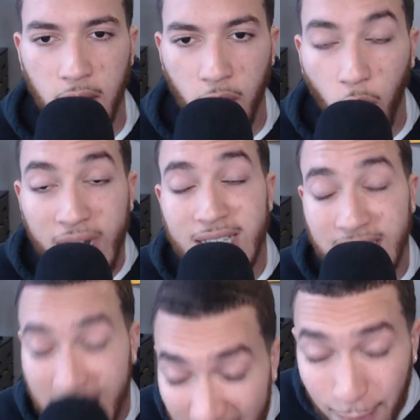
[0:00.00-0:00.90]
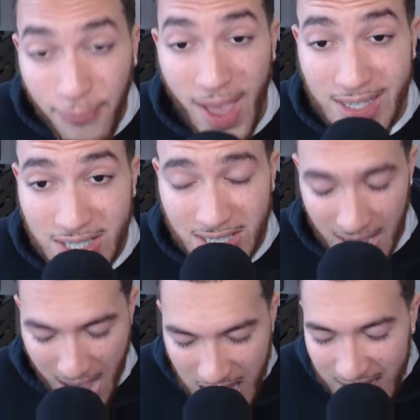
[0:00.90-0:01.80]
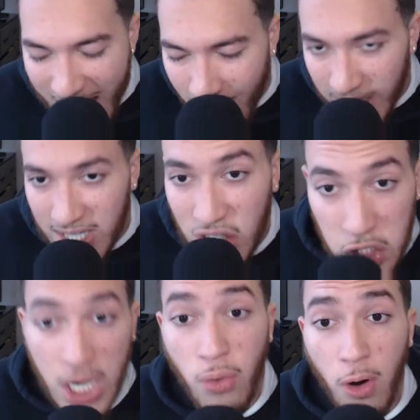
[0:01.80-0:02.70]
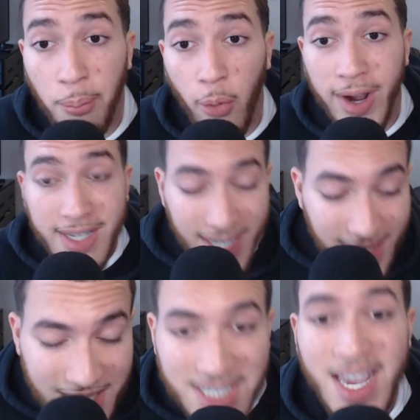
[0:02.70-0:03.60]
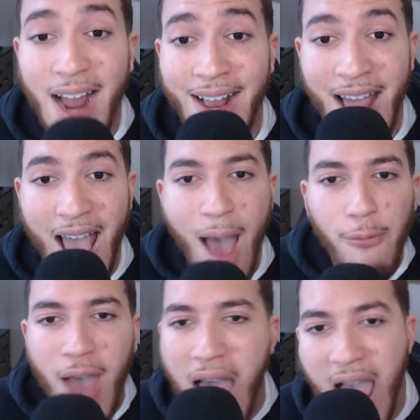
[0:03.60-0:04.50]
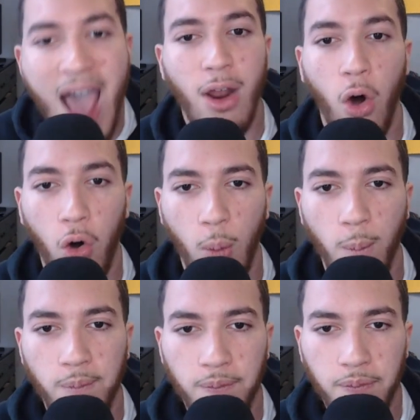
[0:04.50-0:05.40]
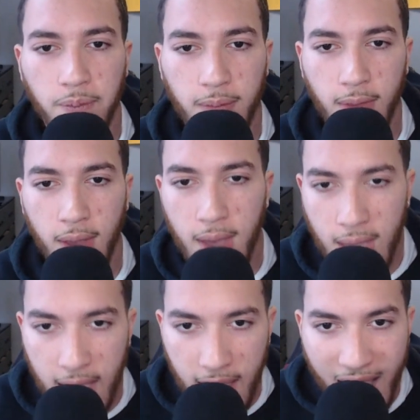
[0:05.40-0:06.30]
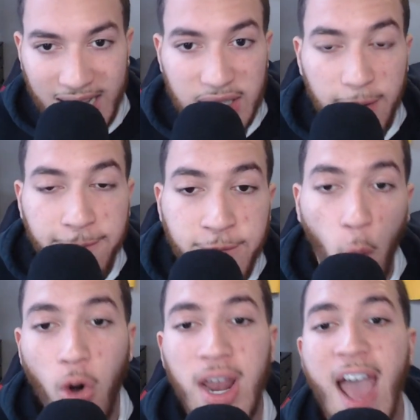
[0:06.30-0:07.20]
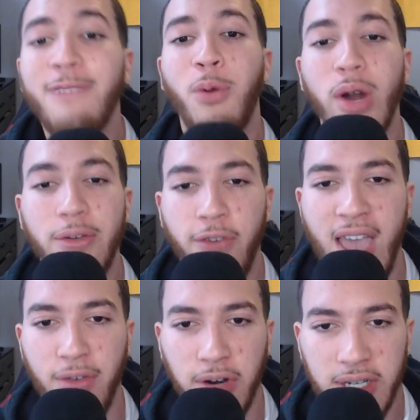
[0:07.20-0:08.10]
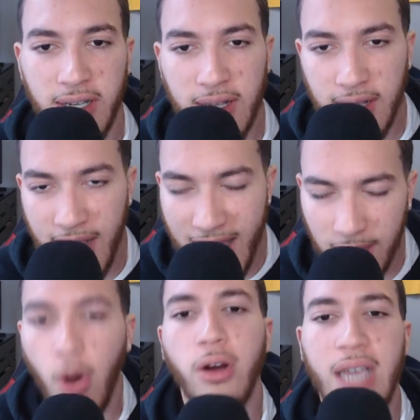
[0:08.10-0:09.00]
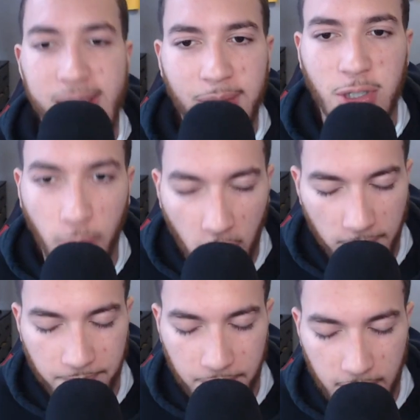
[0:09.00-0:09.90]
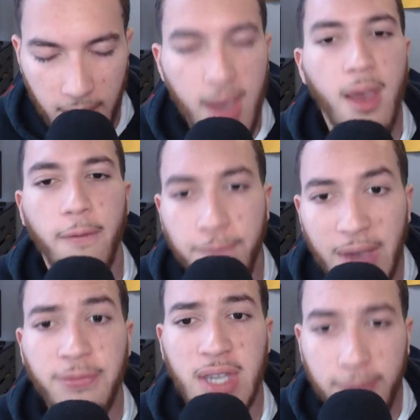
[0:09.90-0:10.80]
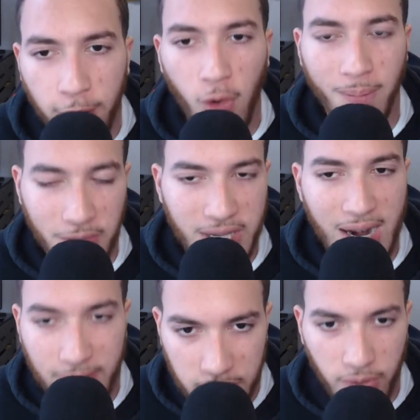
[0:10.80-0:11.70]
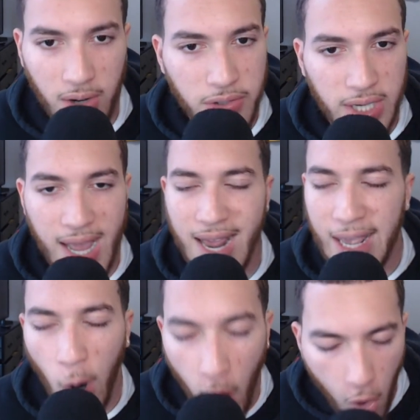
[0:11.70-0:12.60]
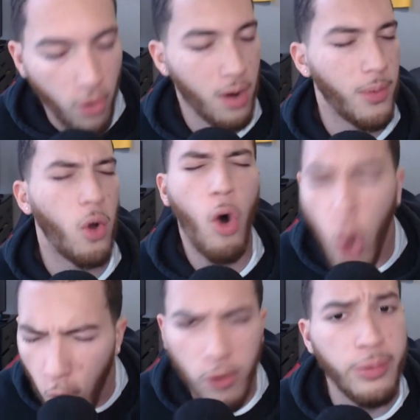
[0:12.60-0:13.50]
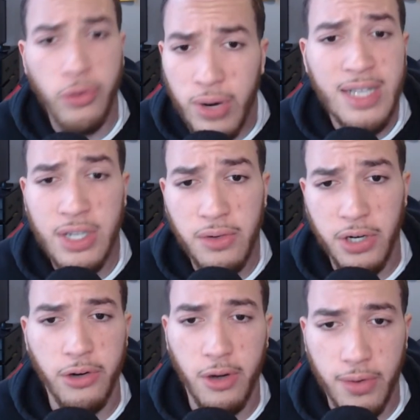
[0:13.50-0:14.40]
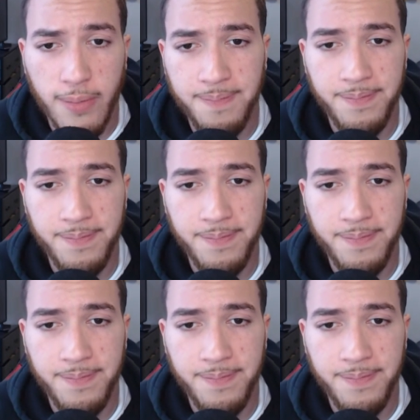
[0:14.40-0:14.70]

when his defense allowed 0 points in the second half at home as the 4.5-point favorite, and Lamar came up small? 54% of his throws and a horrible, horrible red zone turnover,